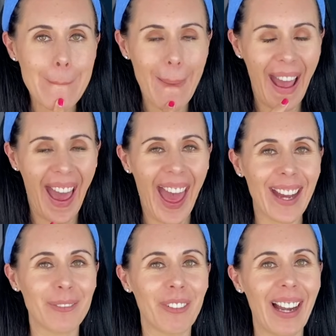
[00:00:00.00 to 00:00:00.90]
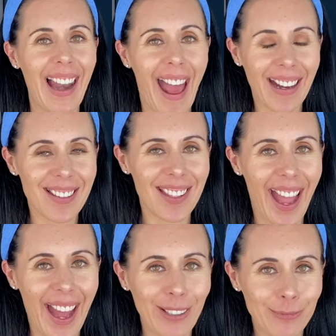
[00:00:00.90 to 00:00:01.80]
And relax
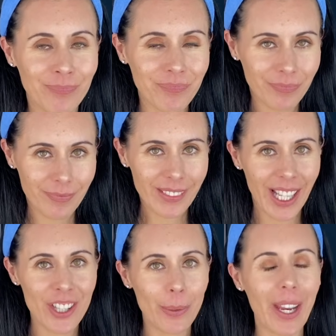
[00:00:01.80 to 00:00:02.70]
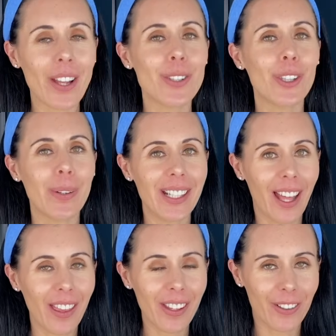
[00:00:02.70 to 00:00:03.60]
down. So we're going to do
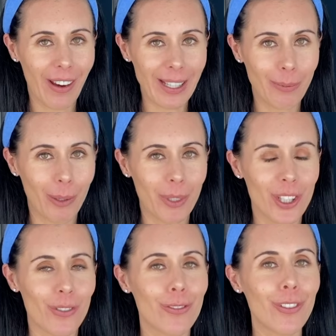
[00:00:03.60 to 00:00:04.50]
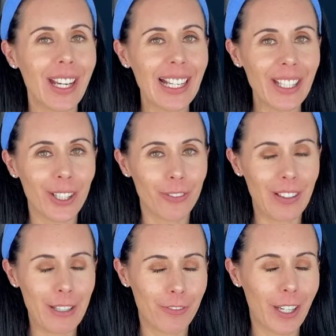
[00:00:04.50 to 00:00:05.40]
another great one, which is really good
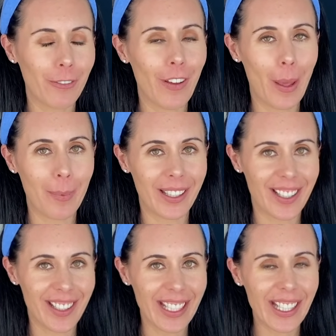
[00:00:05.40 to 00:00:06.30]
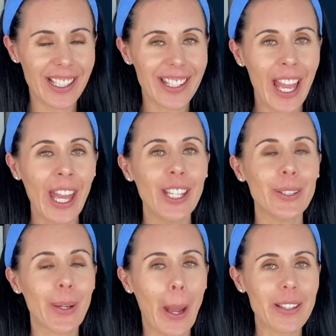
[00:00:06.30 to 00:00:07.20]
for lifting and firming the cheeks.
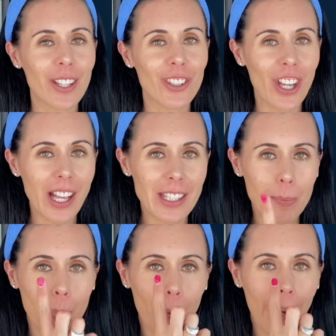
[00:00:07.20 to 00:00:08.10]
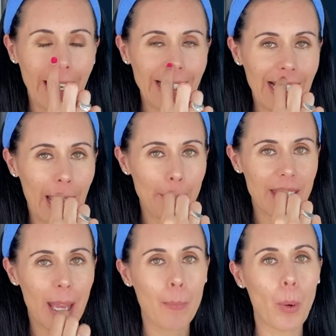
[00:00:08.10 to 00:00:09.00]
You're going to just bring the
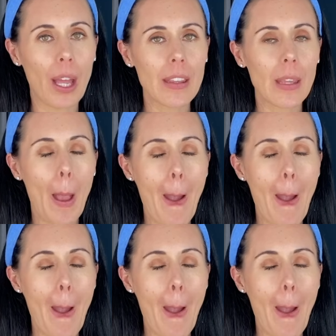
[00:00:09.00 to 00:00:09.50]
lips inward